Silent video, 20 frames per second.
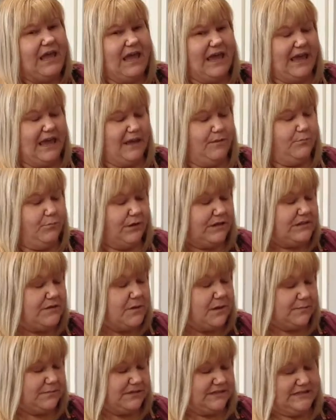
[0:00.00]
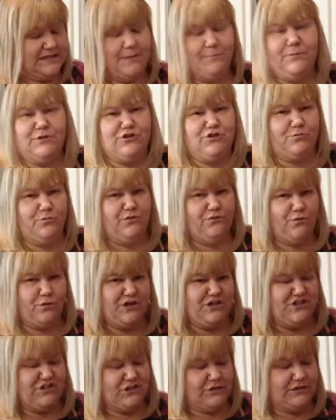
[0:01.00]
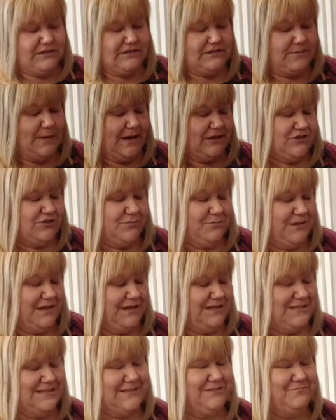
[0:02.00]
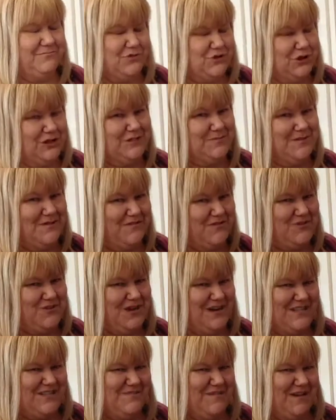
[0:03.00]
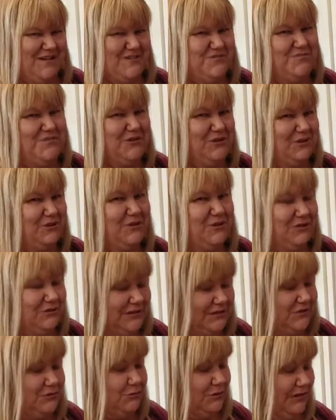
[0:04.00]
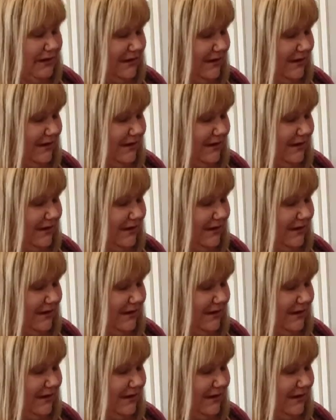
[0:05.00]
and bring them up to temperature before you start to smash them, because trust me, if you try to smash them when they're cold, it's really